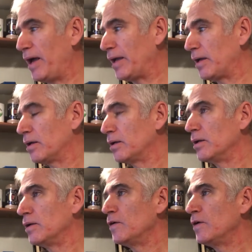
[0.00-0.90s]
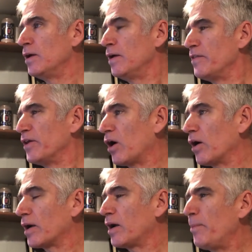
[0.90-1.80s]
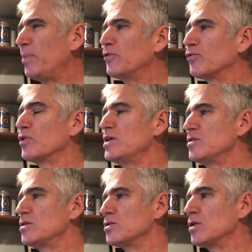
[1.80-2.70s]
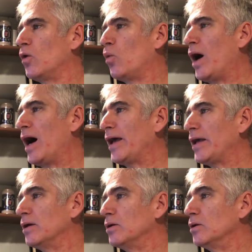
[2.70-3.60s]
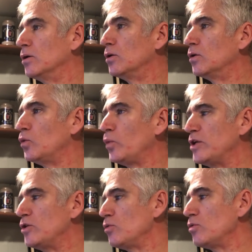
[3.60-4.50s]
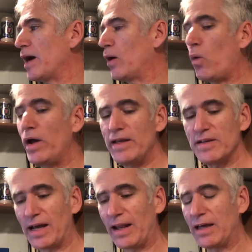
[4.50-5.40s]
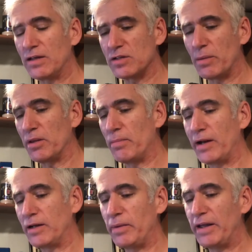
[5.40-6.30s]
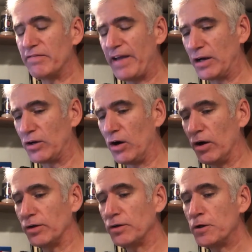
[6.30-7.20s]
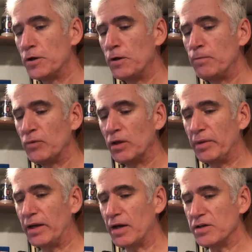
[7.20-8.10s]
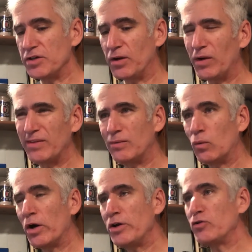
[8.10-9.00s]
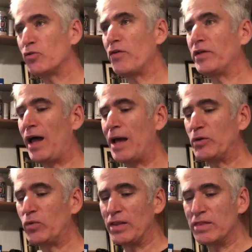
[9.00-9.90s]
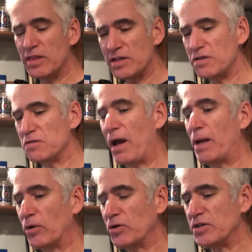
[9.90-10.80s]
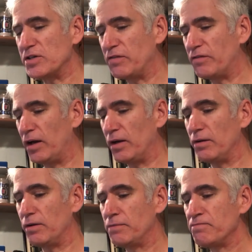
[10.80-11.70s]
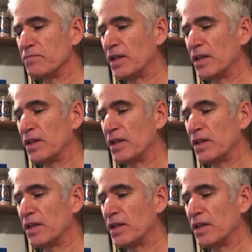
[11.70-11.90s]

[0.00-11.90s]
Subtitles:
bank. There are a couple of reasons, though, why we do that. One is I like some of the money to be in Vanguard because, where you draw the line between this is my emergency fund